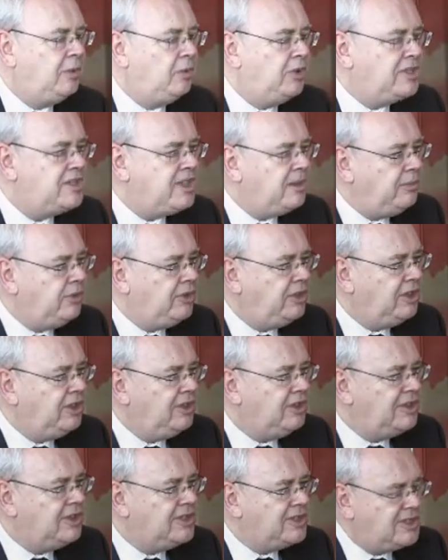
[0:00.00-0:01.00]
We're
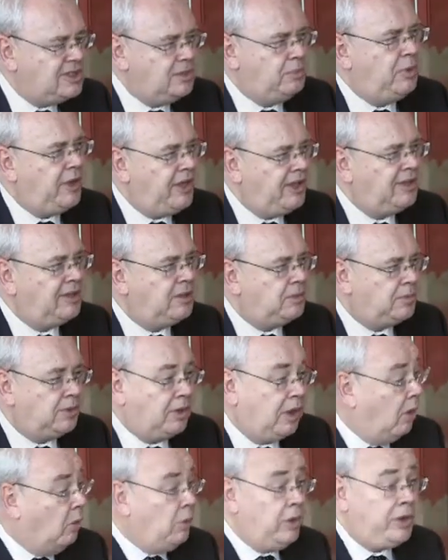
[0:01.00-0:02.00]
something that is dependable.